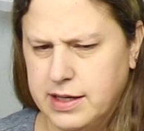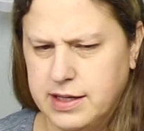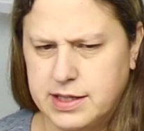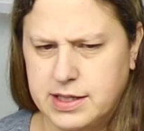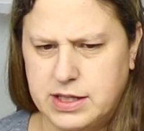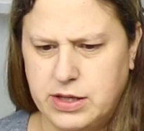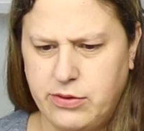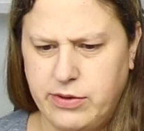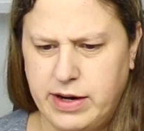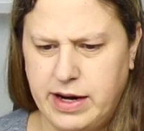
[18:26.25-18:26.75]

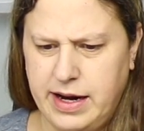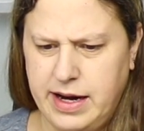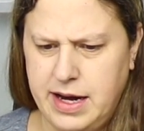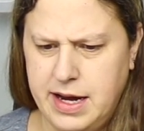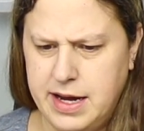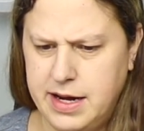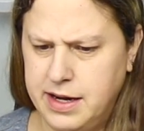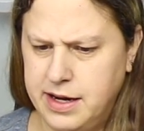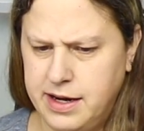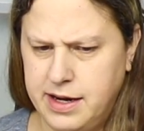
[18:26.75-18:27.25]
So what I
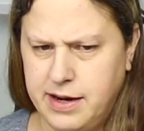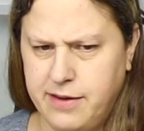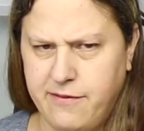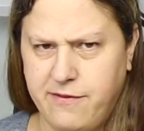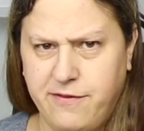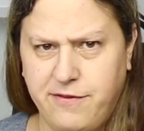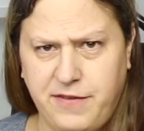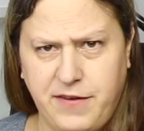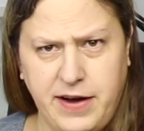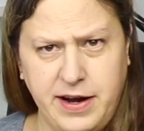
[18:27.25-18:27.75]
ended up
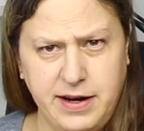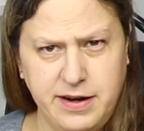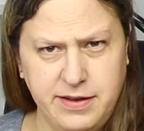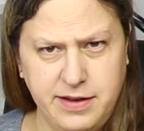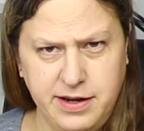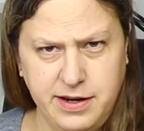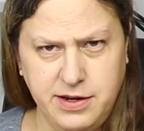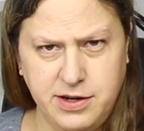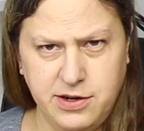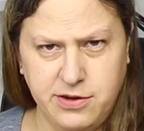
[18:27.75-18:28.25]

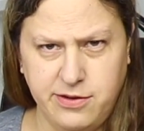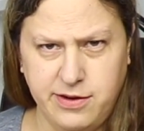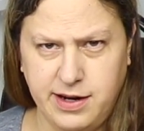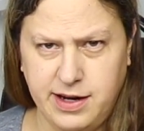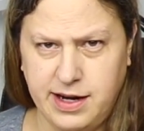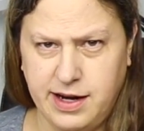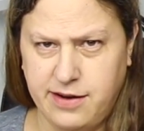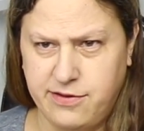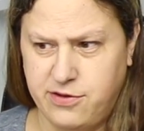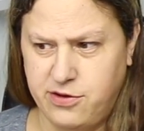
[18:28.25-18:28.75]
finally
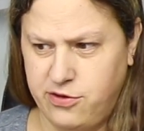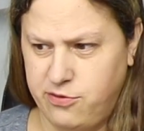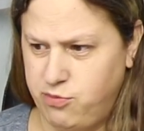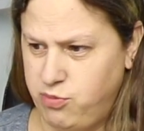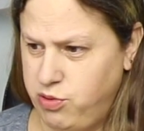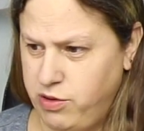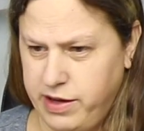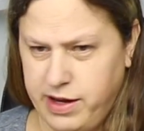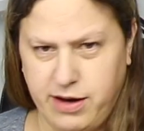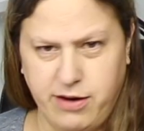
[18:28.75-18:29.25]
doing, after
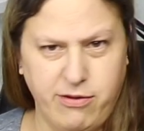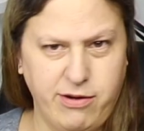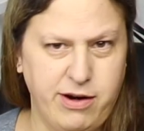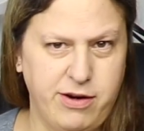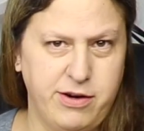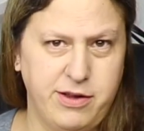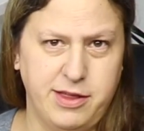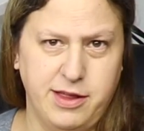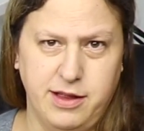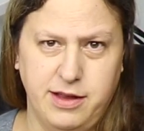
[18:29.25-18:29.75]
playing
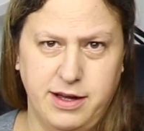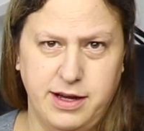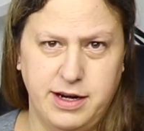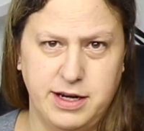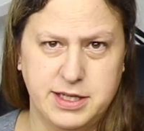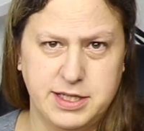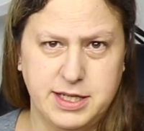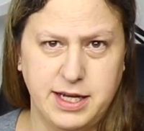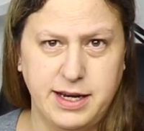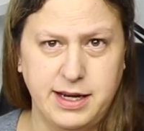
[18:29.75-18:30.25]
around with a lot
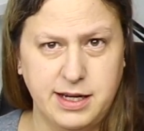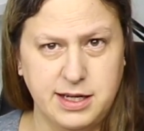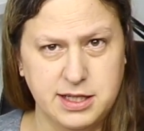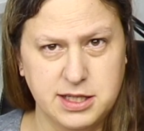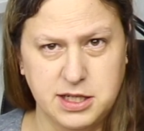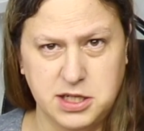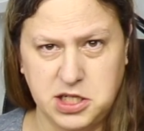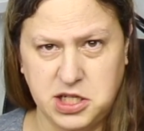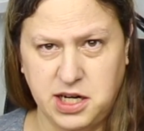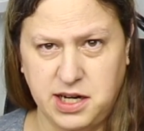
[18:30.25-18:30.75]
of settings
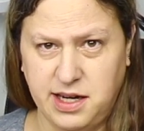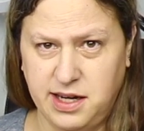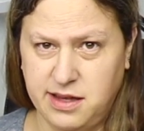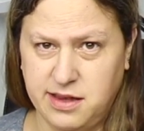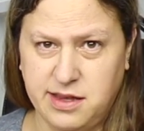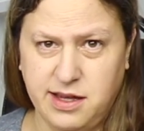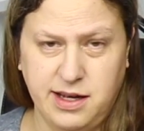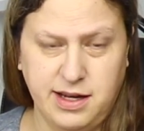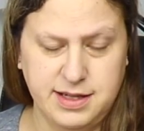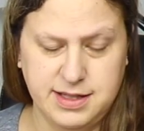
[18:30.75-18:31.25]
and checking
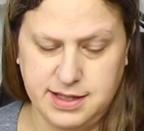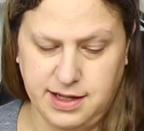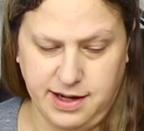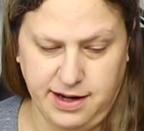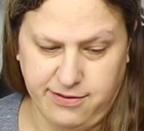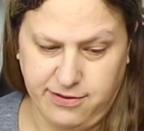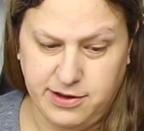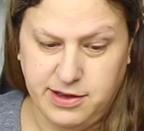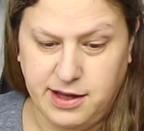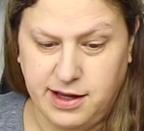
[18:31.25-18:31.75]
things and
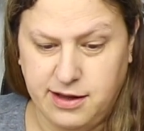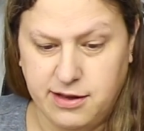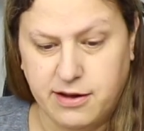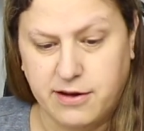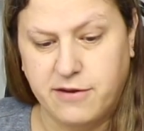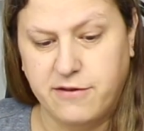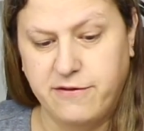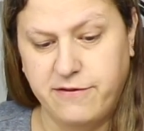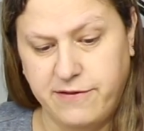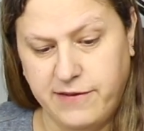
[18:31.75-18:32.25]
everything
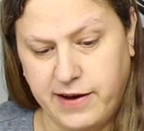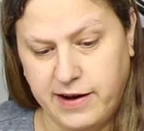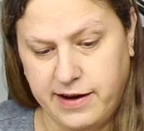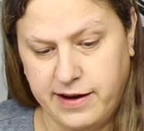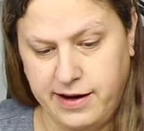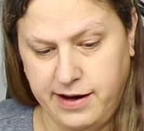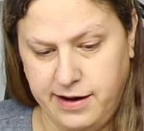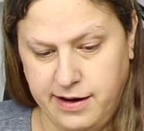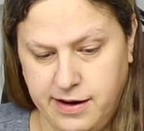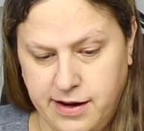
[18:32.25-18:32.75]
looked
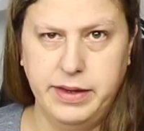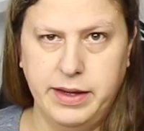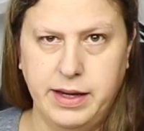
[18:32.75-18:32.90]
fine,